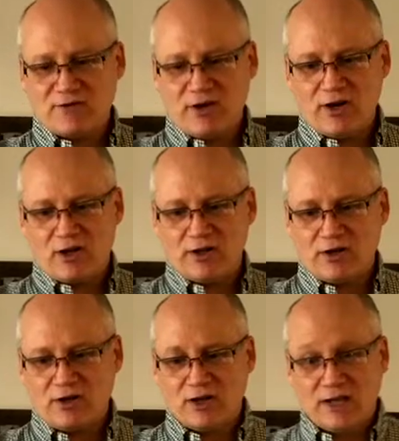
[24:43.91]
very
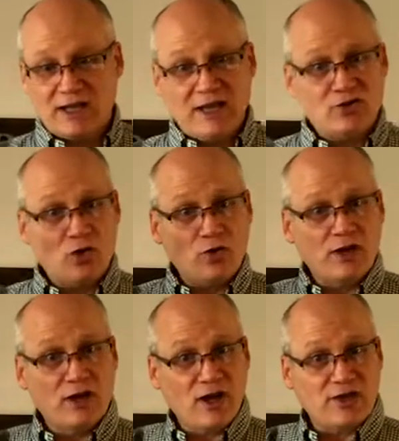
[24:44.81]
clear. He's
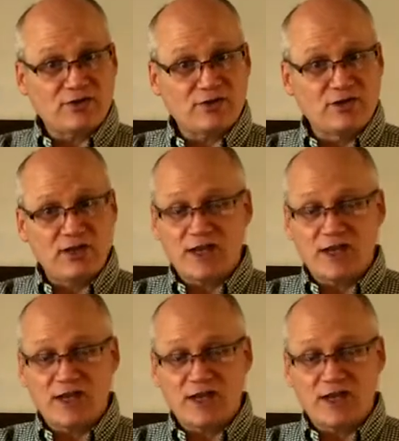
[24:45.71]
holding us.